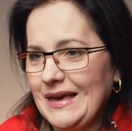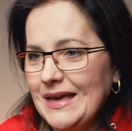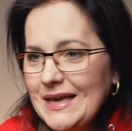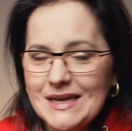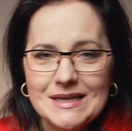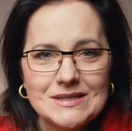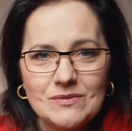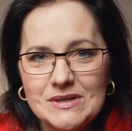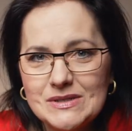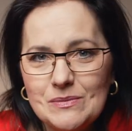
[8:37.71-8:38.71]
and
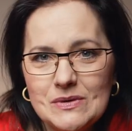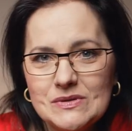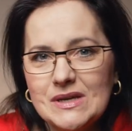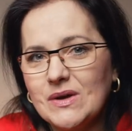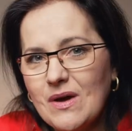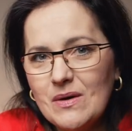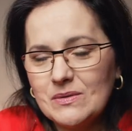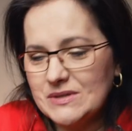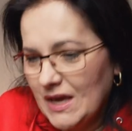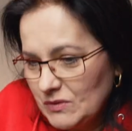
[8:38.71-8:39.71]
once the music
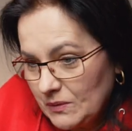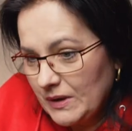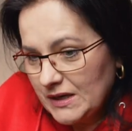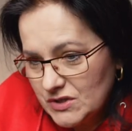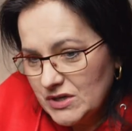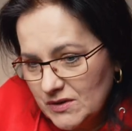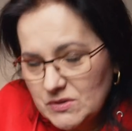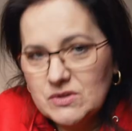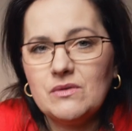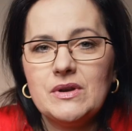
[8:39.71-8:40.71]
goes, they have to quickly try
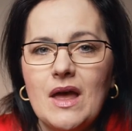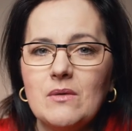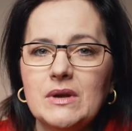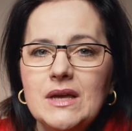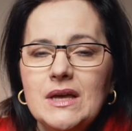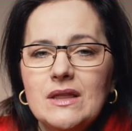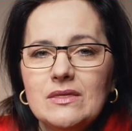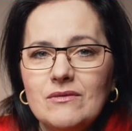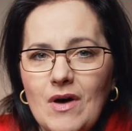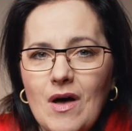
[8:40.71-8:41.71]
to tone down
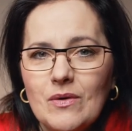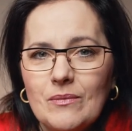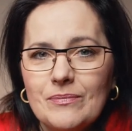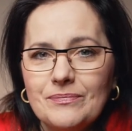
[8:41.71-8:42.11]
the volume.